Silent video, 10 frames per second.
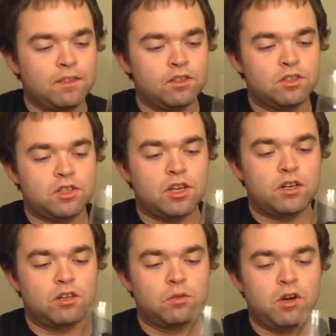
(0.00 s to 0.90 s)
the
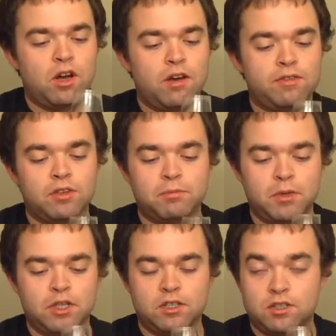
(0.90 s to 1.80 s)
sink or what have you.
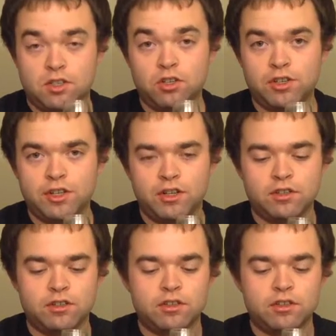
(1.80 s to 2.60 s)
But it's still good.